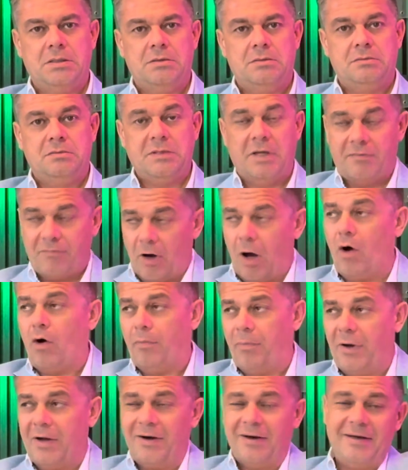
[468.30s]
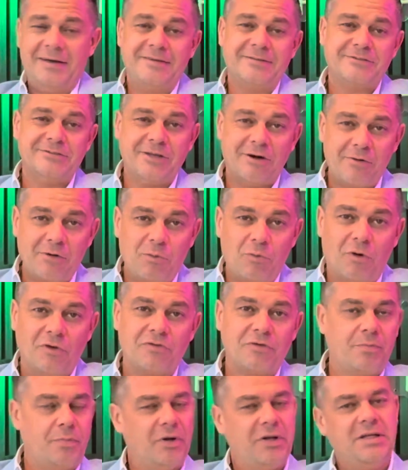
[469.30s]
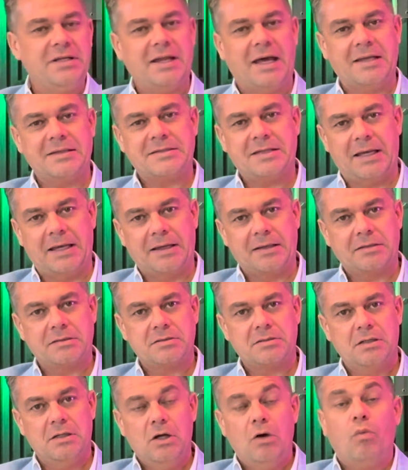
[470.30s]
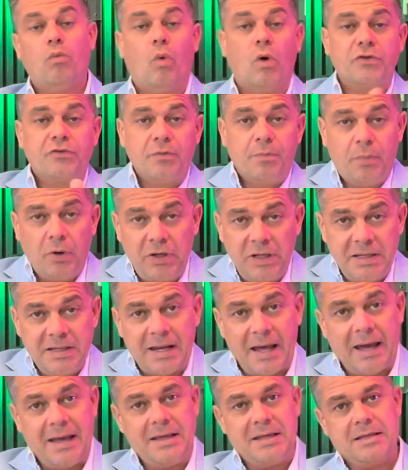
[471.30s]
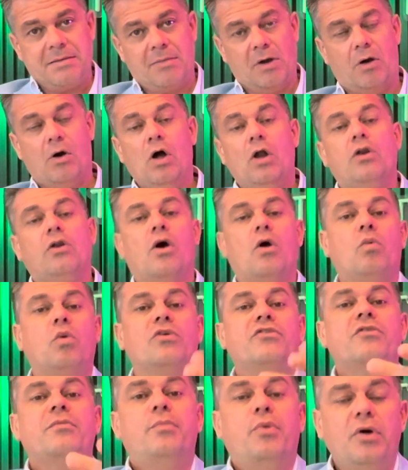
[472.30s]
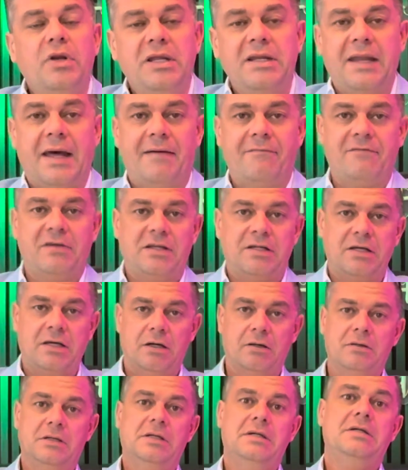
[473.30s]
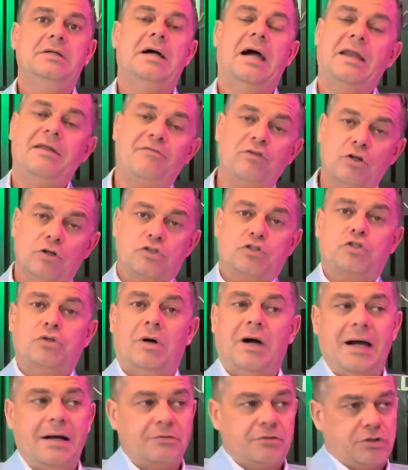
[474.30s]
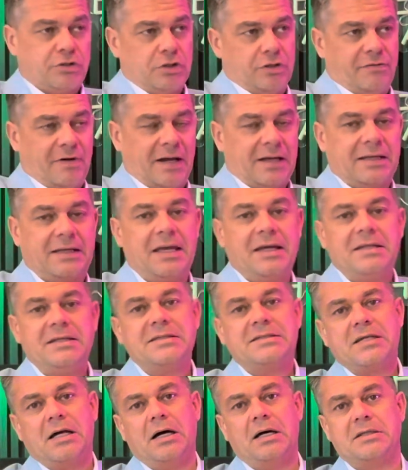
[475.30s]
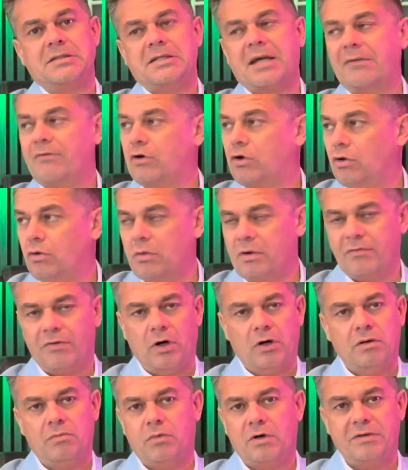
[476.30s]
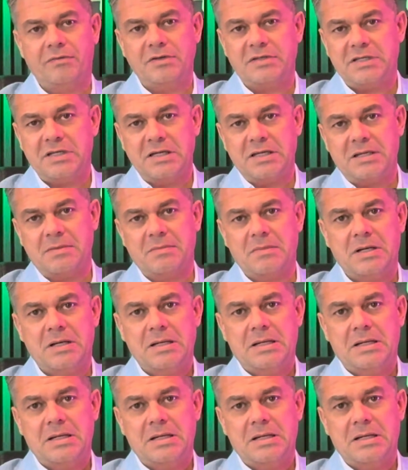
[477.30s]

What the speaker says: Now the whole part is knowing what to put in that text, what to put in that email, knowing what to put in that video. And if you're not sure how to do that, get in touch, have a call with one of the team.